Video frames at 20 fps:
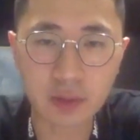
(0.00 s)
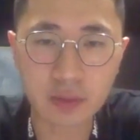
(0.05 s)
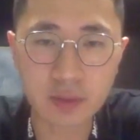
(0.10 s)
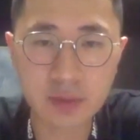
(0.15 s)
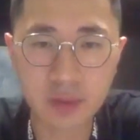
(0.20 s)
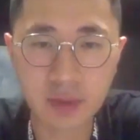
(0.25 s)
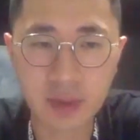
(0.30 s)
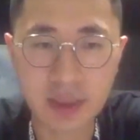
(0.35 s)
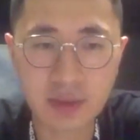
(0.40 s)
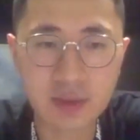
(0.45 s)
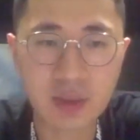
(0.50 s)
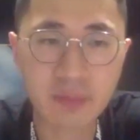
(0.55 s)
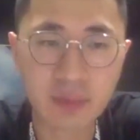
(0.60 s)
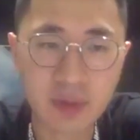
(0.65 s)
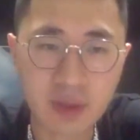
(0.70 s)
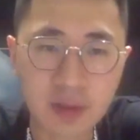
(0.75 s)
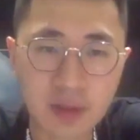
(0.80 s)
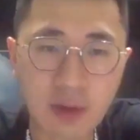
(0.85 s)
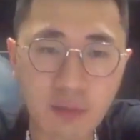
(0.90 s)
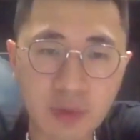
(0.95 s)
So that's
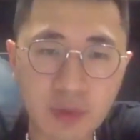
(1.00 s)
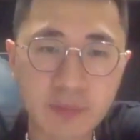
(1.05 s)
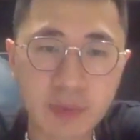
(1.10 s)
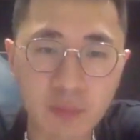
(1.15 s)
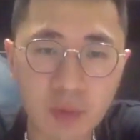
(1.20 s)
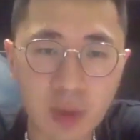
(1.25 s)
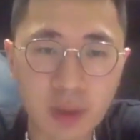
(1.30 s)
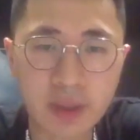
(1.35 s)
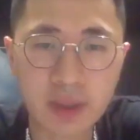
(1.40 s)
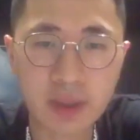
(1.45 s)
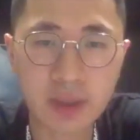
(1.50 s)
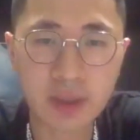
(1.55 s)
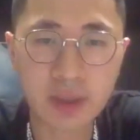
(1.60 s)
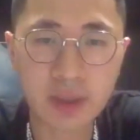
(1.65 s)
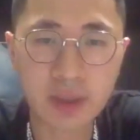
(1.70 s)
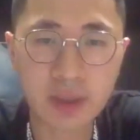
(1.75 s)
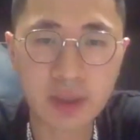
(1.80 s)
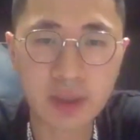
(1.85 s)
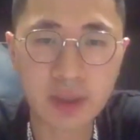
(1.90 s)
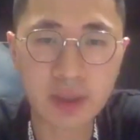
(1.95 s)
something that we've been working
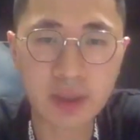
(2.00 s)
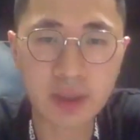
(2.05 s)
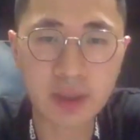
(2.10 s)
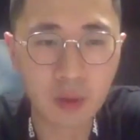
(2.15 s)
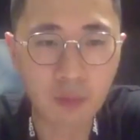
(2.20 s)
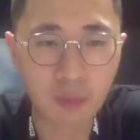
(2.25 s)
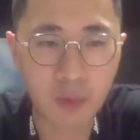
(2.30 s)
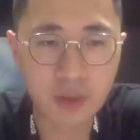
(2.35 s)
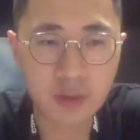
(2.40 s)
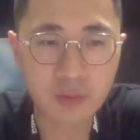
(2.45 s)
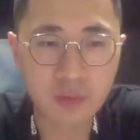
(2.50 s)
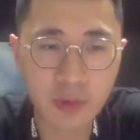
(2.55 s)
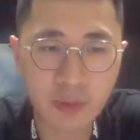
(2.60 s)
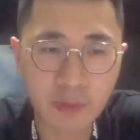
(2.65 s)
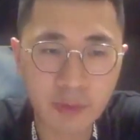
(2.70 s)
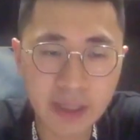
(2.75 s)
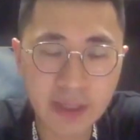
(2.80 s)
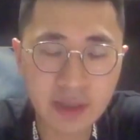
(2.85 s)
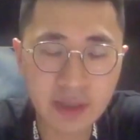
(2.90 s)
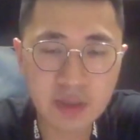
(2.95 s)
on. So
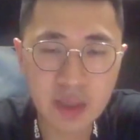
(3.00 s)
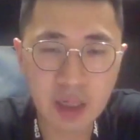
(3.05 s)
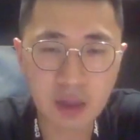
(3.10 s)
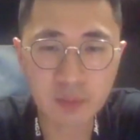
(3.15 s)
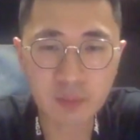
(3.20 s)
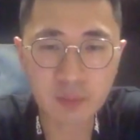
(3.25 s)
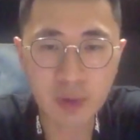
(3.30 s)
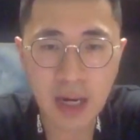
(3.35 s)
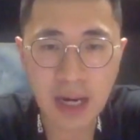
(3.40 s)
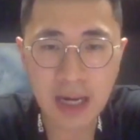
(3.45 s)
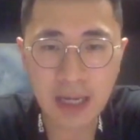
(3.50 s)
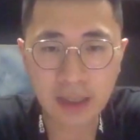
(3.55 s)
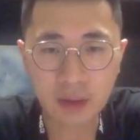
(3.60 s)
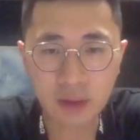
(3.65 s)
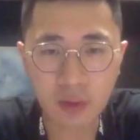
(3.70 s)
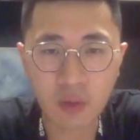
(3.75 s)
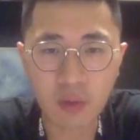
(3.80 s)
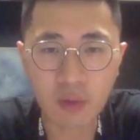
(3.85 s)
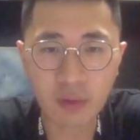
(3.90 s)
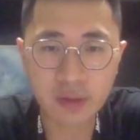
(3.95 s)
once we release out the
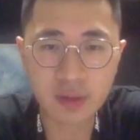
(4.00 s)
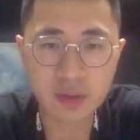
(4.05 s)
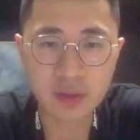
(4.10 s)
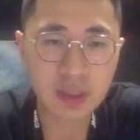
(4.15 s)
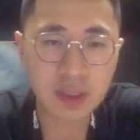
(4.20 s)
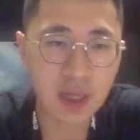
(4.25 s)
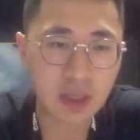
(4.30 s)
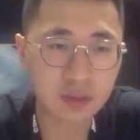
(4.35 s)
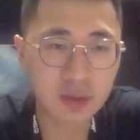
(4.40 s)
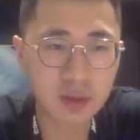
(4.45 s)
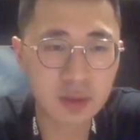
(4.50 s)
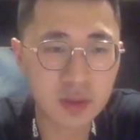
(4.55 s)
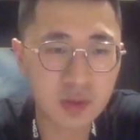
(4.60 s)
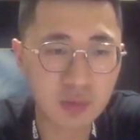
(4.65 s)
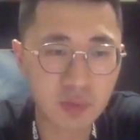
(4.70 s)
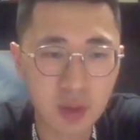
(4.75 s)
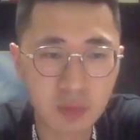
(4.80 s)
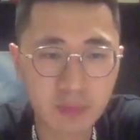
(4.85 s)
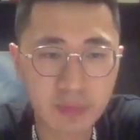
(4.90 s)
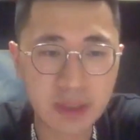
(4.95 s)
product, all these contents
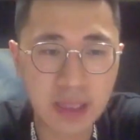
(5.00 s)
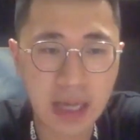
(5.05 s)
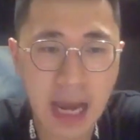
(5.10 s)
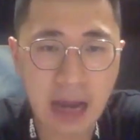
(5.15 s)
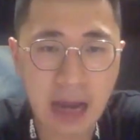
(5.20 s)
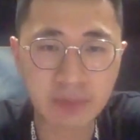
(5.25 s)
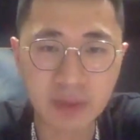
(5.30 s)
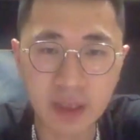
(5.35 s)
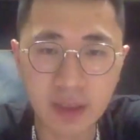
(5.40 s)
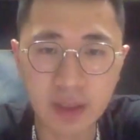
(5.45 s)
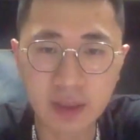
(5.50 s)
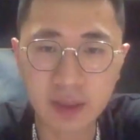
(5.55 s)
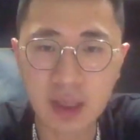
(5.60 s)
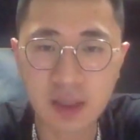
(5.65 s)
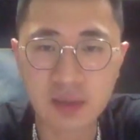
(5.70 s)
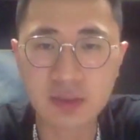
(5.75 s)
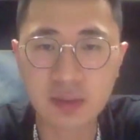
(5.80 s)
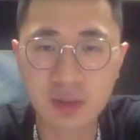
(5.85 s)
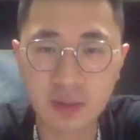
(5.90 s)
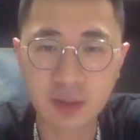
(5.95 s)
will be updated
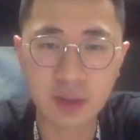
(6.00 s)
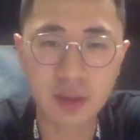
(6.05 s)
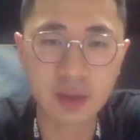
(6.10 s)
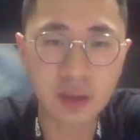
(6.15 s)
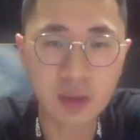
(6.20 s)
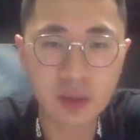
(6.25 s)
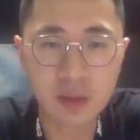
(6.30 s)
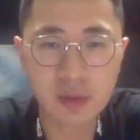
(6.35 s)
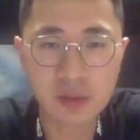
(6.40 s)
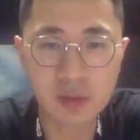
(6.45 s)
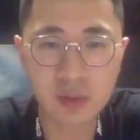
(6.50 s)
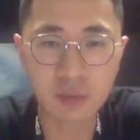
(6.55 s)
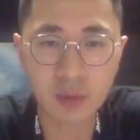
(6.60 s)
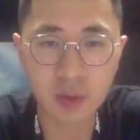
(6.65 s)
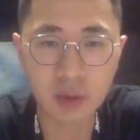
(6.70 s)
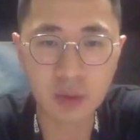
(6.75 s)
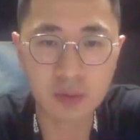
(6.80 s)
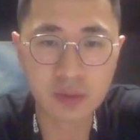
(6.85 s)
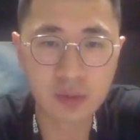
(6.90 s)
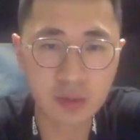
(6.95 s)
constantly. So
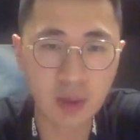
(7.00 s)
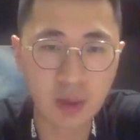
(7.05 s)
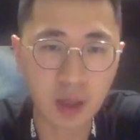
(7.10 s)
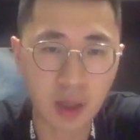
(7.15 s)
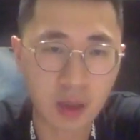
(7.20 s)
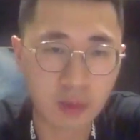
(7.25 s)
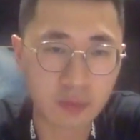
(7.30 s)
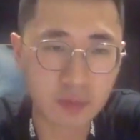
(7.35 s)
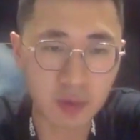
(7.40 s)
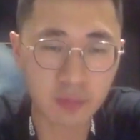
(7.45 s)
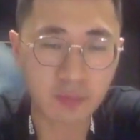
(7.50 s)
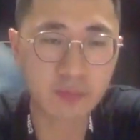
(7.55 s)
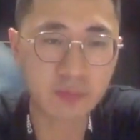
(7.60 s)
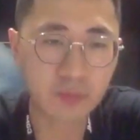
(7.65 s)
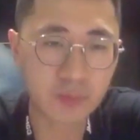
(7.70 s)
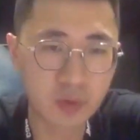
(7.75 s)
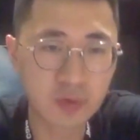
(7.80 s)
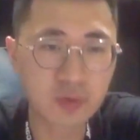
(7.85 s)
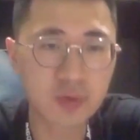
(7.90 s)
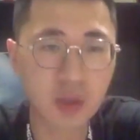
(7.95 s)
we'll uh, so
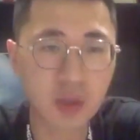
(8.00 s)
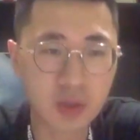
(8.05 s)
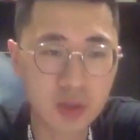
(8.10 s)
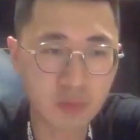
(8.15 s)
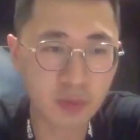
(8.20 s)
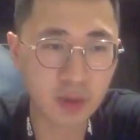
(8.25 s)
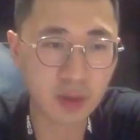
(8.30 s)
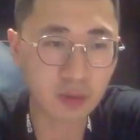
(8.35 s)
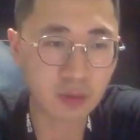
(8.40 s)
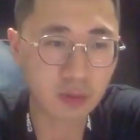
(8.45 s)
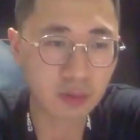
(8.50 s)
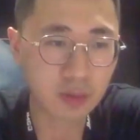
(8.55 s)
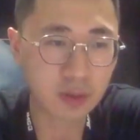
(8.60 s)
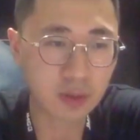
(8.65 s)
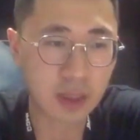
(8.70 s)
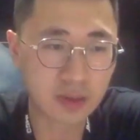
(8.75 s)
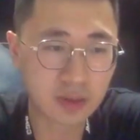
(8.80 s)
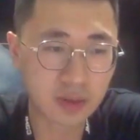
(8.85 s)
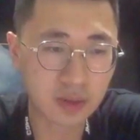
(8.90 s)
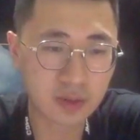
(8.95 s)
users will
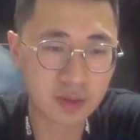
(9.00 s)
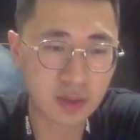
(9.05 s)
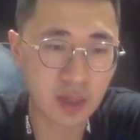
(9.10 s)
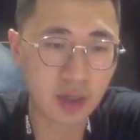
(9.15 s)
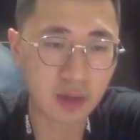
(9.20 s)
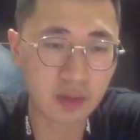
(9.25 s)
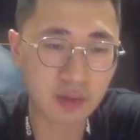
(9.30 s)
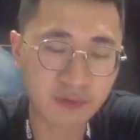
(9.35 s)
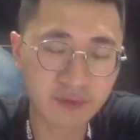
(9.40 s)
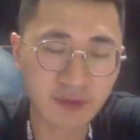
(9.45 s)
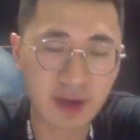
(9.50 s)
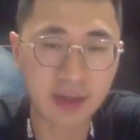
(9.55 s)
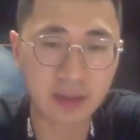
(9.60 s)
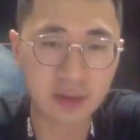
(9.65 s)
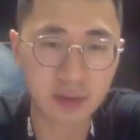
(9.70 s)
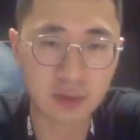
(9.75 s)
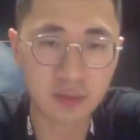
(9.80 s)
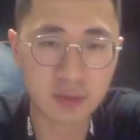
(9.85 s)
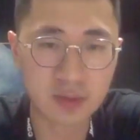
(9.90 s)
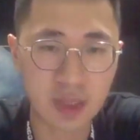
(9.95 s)
constantly start to
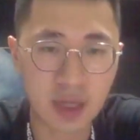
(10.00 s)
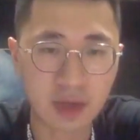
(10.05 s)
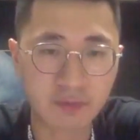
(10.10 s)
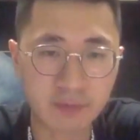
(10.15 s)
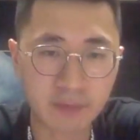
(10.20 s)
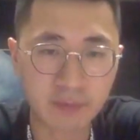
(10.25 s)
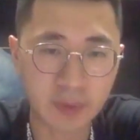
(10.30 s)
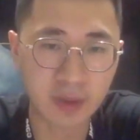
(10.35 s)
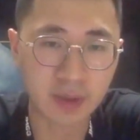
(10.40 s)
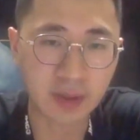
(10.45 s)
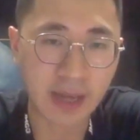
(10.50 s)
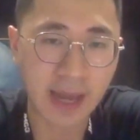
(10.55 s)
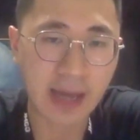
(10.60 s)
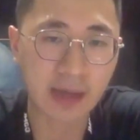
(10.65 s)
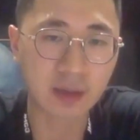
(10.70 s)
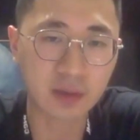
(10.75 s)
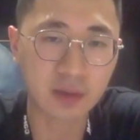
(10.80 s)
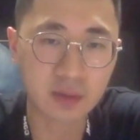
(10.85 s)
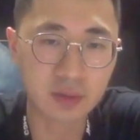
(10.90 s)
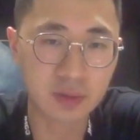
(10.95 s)
find the stuff being
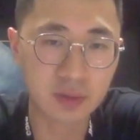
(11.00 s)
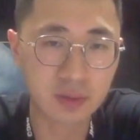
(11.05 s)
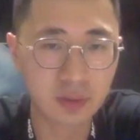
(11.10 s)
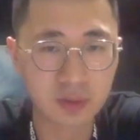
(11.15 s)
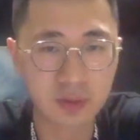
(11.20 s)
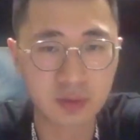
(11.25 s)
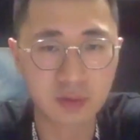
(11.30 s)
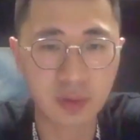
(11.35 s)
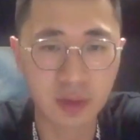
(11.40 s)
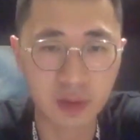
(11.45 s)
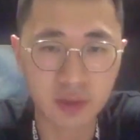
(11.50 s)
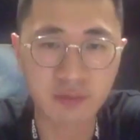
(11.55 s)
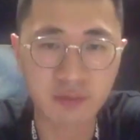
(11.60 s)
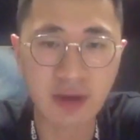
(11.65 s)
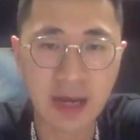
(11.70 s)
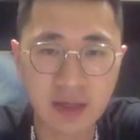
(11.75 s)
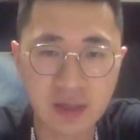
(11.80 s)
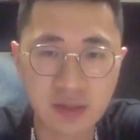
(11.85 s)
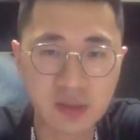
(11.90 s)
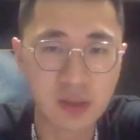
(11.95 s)
added to their
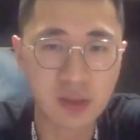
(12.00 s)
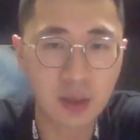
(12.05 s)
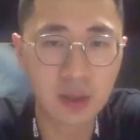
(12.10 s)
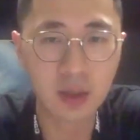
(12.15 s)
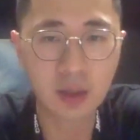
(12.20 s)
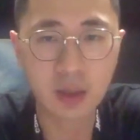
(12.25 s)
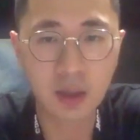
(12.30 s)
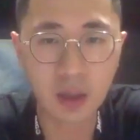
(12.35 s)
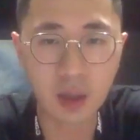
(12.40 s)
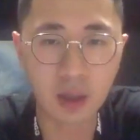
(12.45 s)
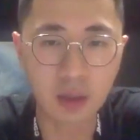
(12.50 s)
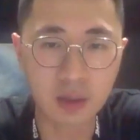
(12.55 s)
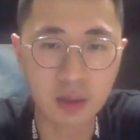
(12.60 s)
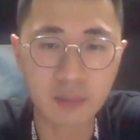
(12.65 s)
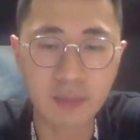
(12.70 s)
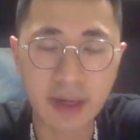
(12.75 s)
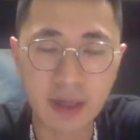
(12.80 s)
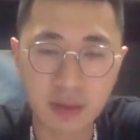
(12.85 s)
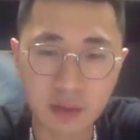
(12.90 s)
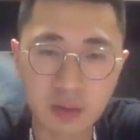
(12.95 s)
device little
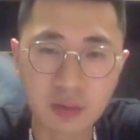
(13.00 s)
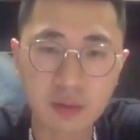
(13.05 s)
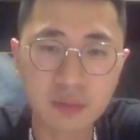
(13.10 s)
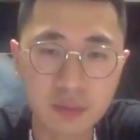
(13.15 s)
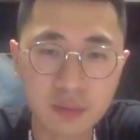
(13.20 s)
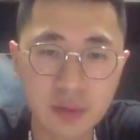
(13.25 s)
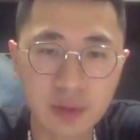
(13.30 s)
by little.